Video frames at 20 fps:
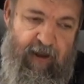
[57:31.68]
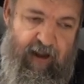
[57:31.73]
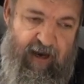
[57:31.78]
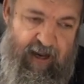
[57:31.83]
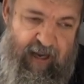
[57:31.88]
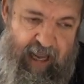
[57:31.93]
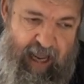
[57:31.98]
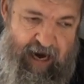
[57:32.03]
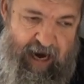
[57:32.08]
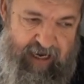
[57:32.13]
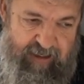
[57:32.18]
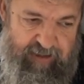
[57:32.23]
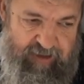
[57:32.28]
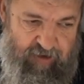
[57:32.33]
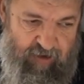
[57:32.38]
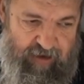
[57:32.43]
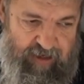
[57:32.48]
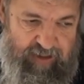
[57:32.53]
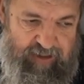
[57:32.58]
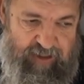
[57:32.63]
and again I
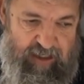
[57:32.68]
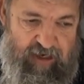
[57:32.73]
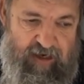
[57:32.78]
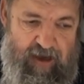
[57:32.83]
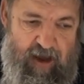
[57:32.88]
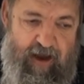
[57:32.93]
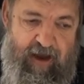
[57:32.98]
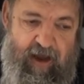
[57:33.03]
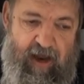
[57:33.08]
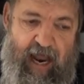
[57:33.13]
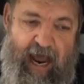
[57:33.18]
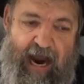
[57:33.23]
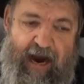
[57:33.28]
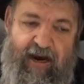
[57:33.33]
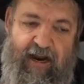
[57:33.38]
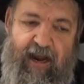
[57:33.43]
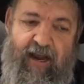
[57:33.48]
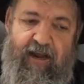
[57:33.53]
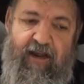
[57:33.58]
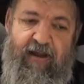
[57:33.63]
saw this in the Oyel
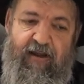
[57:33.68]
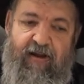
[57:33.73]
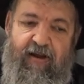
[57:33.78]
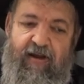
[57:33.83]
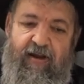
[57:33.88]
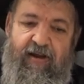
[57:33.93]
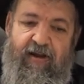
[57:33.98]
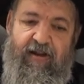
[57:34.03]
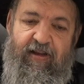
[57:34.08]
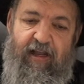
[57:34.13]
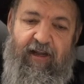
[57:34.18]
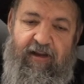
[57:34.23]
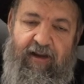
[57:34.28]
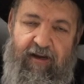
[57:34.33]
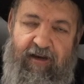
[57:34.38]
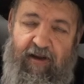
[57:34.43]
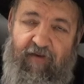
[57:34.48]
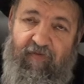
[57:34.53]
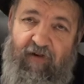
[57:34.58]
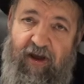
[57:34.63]
Aryeh, that
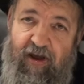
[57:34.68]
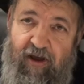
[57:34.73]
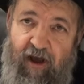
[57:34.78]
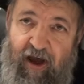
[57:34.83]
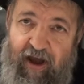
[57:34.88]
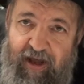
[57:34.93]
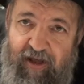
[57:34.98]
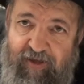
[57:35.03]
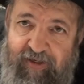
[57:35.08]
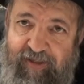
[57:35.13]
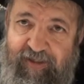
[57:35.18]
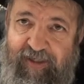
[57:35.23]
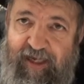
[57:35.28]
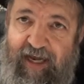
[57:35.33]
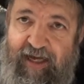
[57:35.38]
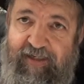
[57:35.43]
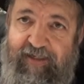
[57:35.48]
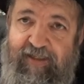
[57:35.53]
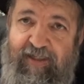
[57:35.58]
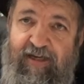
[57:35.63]
the Divrei Yoyel
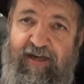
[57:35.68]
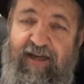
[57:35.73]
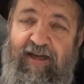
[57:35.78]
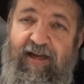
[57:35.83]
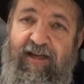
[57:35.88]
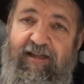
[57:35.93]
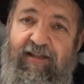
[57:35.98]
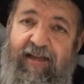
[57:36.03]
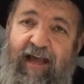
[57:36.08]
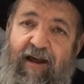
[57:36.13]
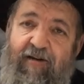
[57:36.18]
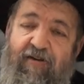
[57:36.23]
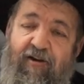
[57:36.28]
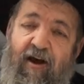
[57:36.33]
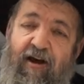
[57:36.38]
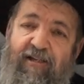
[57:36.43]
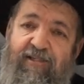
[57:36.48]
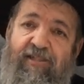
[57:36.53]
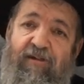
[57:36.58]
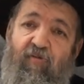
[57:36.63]
says that
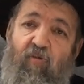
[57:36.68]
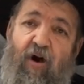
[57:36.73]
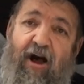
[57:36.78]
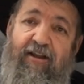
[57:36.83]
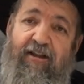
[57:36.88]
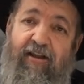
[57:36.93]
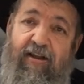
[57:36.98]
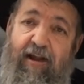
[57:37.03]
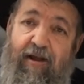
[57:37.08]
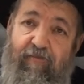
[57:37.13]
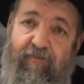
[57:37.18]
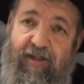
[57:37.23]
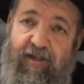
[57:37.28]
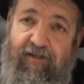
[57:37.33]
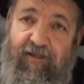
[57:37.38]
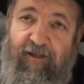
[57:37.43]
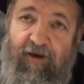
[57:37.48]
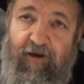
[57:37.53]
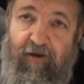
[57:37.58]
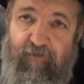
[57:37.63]
Yosef wanted them to
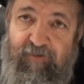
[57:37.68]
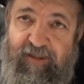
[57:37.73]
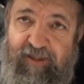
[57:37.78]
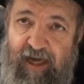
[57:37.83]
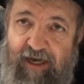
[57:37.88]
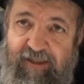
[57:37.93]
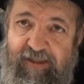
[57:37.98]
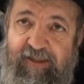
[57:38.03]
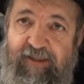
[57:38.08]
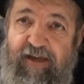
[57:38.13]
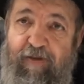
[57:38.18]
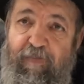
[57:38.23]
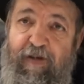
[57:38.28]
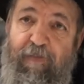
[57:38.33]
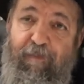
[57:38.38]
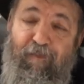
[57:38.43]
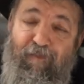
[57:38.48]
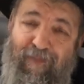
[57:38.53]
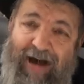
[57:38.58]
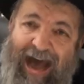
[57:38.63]
circumcise to be
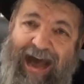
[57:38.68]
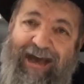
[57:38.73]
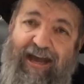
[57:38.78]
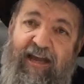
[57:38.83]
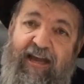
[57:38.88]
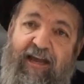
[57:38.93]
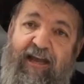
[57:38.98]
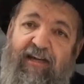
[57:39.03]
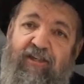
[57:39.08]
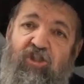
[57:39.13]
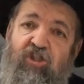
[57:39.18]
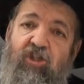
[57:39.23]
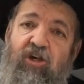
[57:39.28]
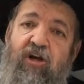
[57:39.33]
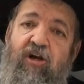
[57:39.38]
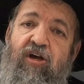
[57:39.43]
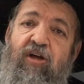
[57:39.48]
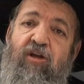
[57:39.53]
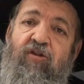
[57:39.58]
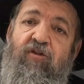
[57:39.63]
machish
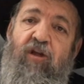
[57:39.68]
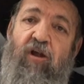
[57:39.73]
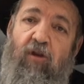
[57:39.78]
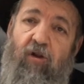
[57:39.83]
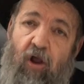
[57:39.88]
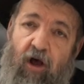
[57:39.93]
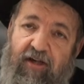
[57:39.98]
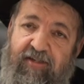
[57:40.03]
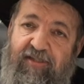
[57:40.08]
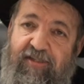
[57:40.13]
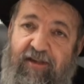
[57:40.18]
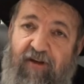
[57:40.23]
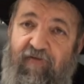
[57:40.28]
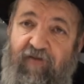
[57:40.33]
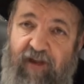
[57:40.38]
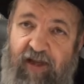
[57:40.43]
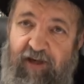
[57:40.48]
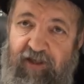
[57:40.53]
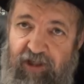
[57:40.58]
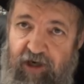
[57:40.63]
the lust of
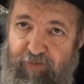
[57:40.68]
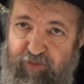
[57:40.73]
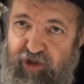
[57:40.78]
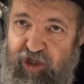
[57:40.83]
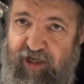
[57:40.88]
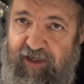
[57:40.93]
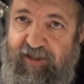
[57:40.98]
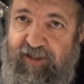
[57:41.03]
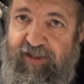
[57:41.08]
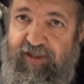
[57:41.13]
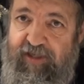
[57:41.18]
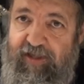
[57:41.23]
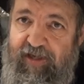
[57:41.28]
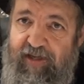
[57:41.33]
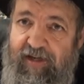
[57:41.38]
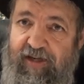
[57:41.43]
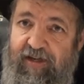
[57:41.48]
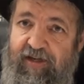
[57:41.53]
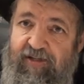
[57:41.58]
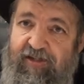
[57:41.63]
the Egyptians,
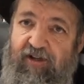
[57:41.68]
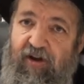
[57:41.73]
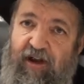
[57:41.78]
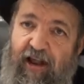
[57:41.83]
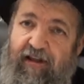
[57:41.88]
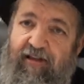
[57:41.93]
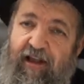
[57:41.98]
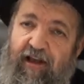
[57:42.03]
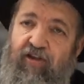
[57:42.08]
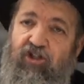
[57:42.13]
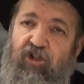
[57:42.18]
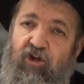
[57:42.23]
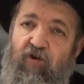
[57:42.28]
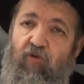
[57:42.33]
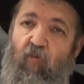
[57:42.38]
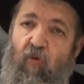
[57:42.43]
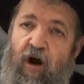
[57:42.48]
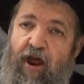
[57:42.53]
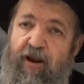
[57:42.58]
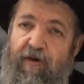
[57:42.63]
so that they
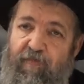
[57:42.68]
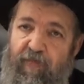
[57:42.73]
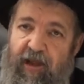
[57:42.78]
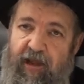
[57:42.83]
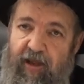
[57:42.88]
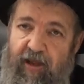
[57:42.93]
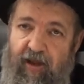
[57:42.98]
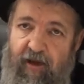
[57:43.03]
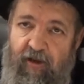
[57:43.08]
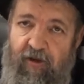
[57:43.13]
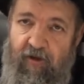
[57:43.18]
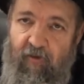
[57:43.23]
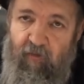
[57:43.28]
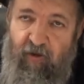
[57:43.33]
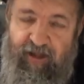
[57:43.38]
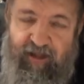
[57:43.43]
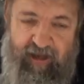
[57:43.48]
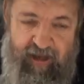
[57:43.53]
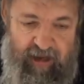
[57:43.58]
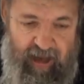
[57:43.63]
shouldn't want to be
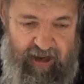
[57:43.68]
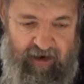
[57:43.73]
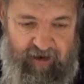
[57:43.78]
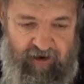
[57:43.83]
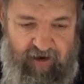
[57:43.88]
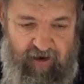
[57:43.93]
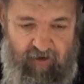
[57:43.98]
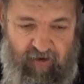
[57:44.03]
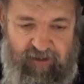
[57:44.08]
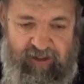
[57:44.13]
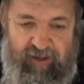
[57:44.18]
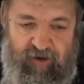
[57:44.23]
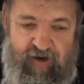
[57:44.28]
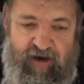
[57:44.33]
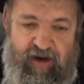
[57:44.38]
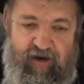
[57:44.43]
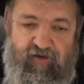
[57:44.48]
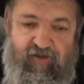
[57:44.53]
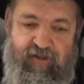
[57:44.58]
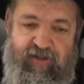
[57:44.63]
with the Yidden. Also,
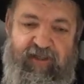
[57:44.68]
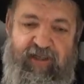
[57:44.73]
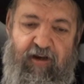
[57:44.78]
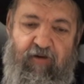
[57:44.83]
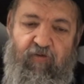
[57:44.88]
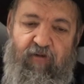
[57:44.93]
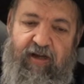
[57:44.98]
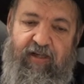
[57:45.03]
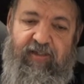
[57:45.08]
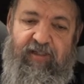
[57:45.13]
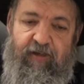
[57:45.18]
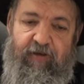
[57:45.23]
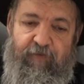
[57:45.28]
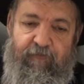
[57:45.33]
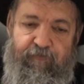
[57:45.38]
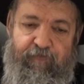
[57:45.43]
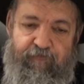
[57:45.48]
an interesting reason.